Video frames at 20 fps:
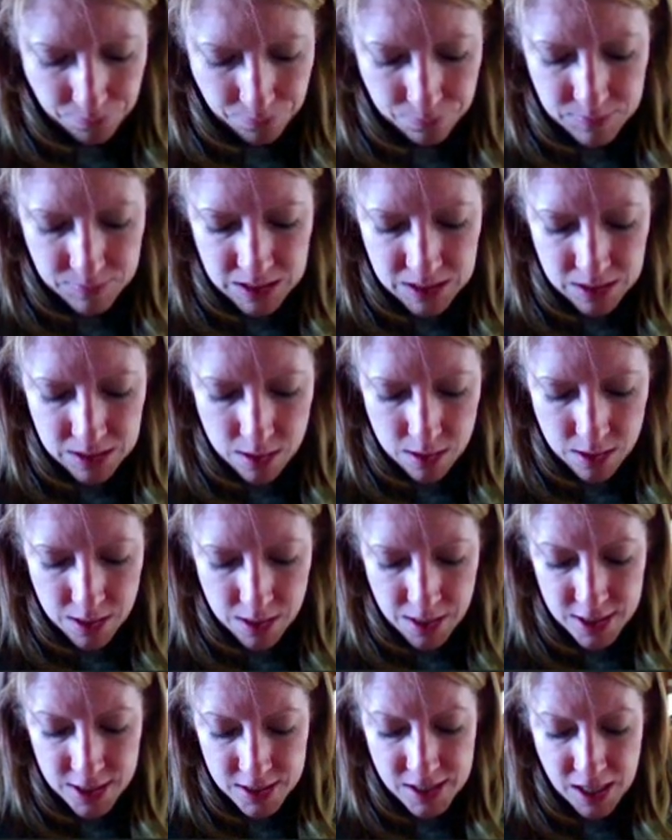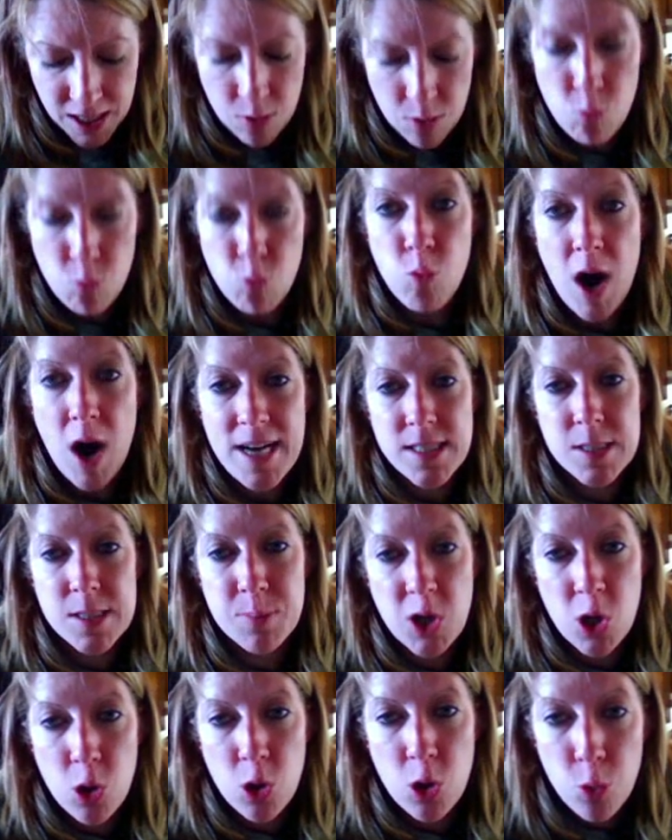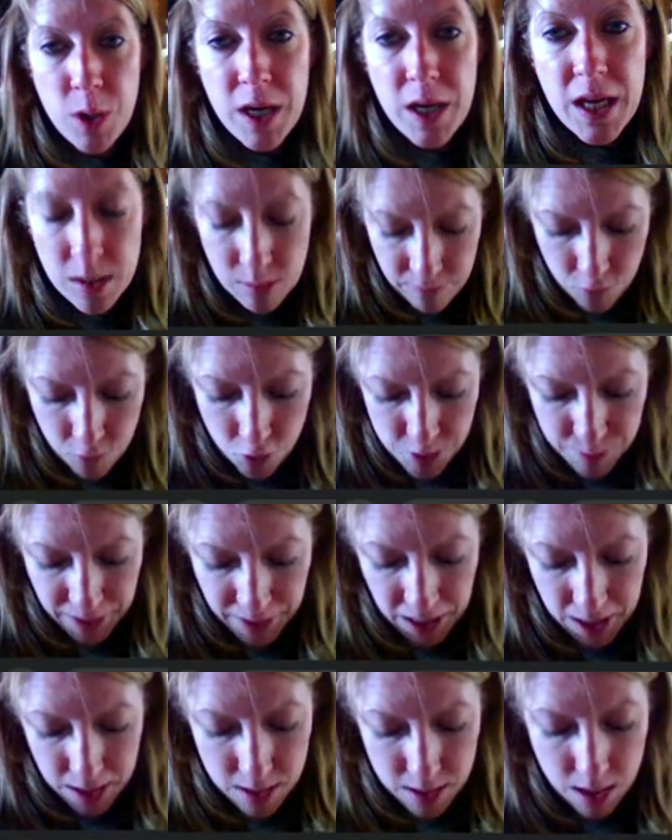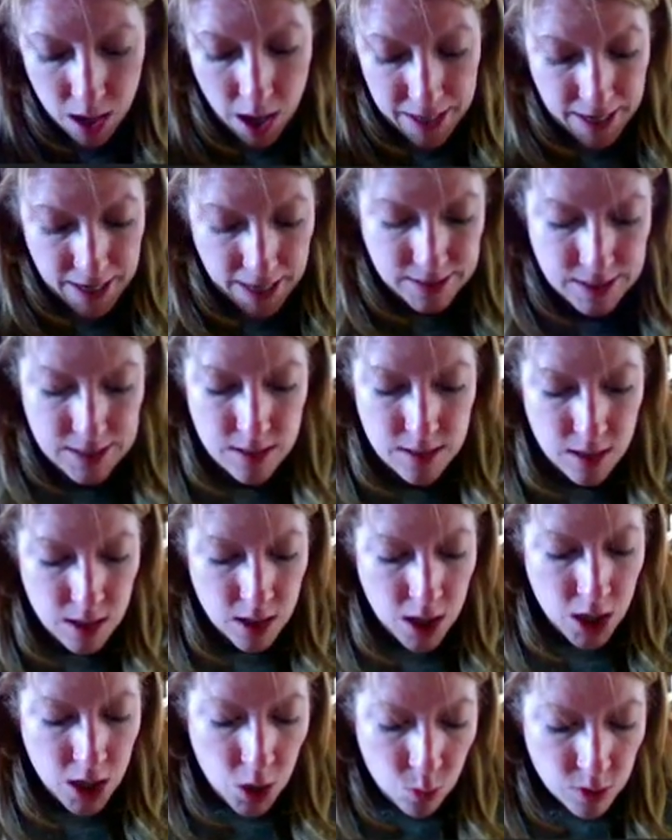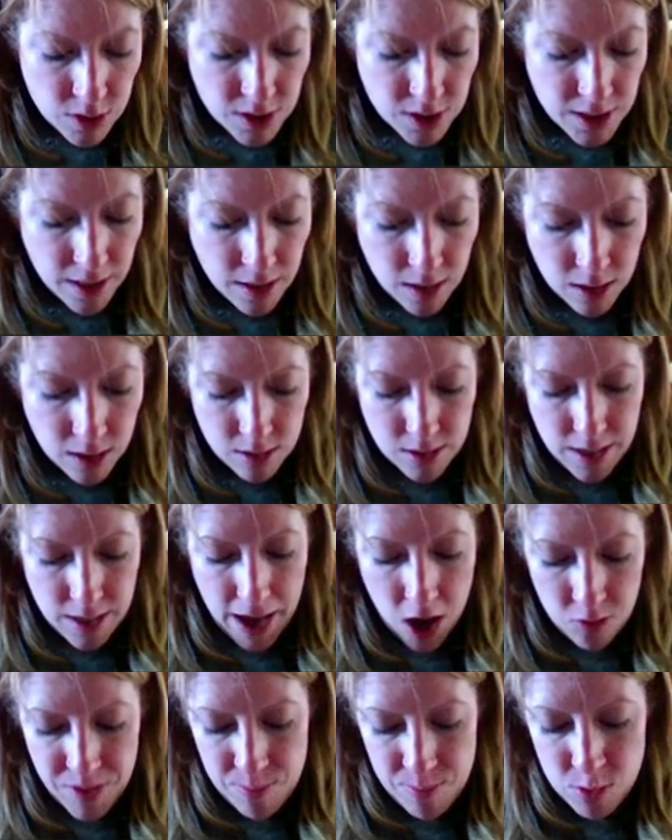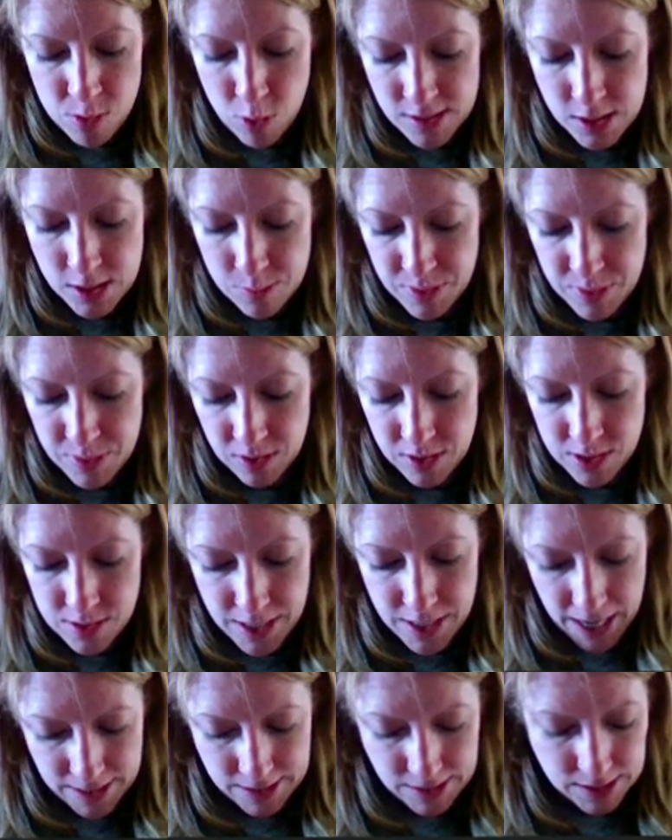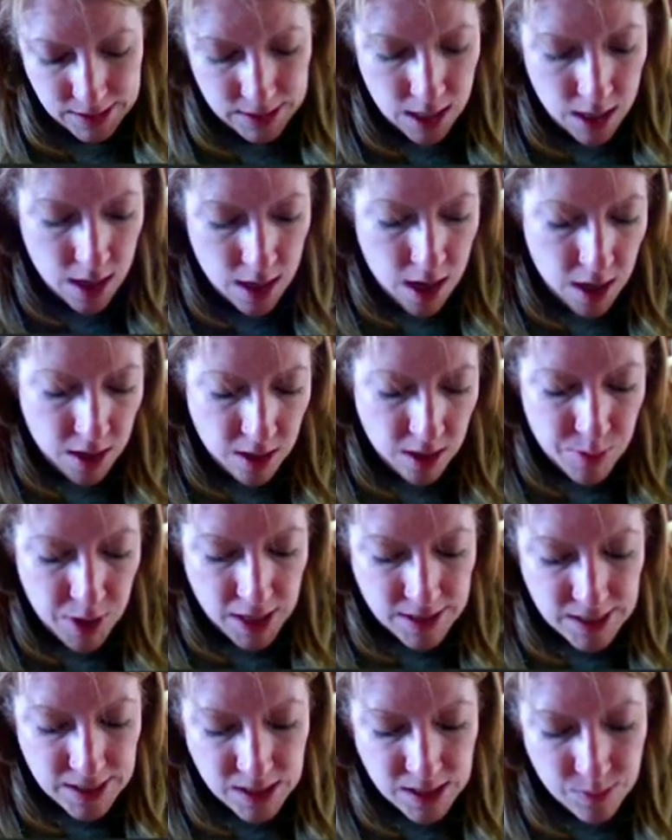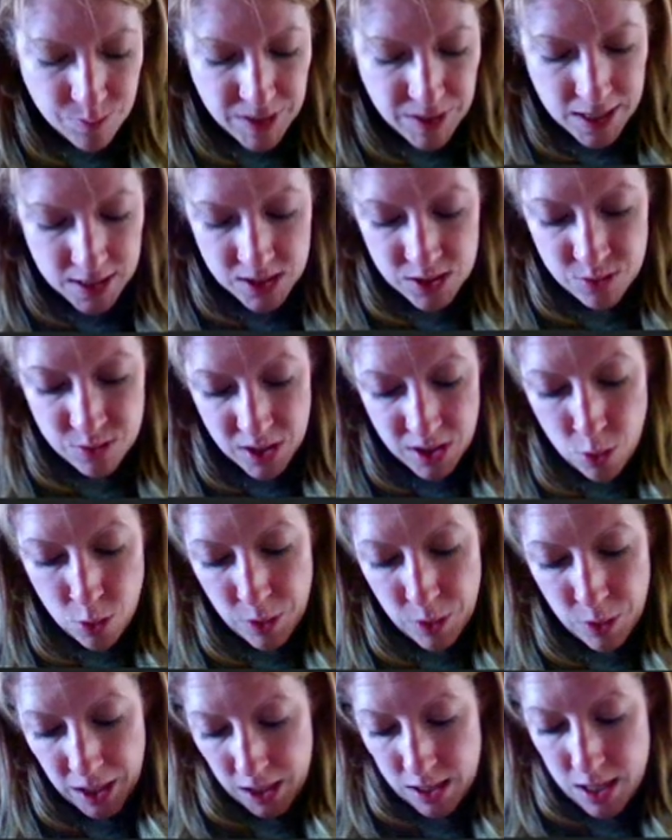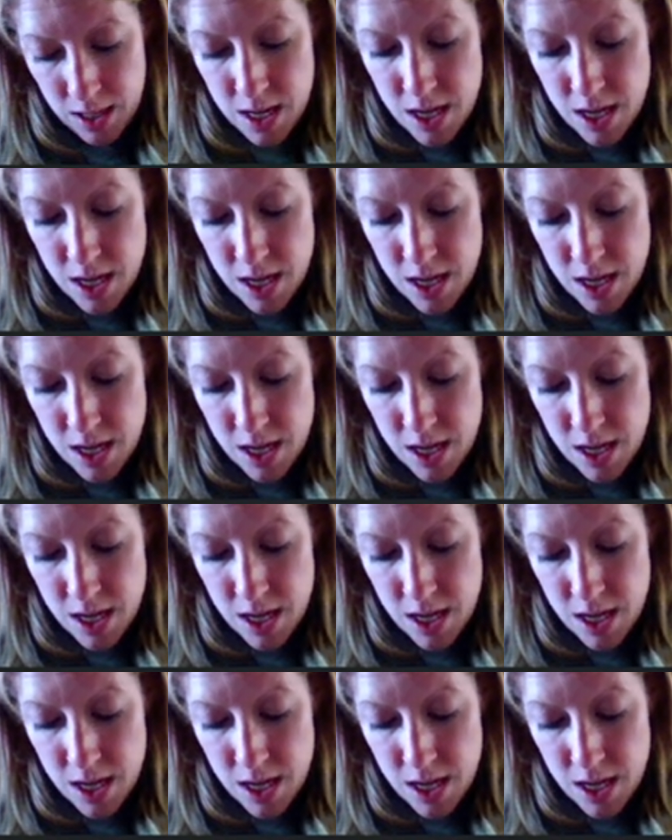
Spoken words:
Here's a wasp queen forming a nest. We'll take a look at how paper wasps build their nests. The process begins with the queen.